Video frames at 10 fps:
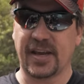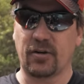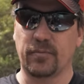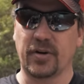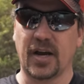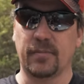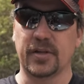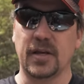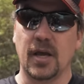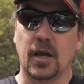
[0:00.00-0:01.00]
I would
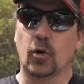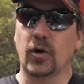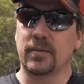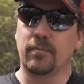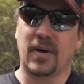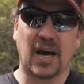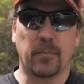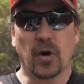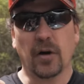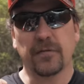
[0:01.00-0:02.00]
probably go ahead and
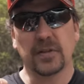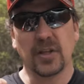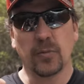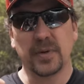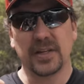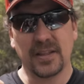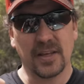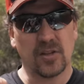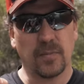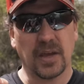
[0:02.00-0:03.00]
pop off a little bit of
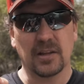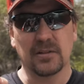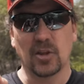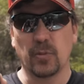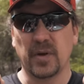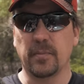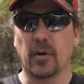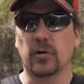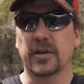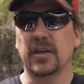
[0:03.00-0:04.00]
this to make it a little bit
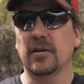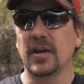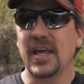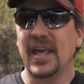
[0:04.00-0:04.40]
bulkier.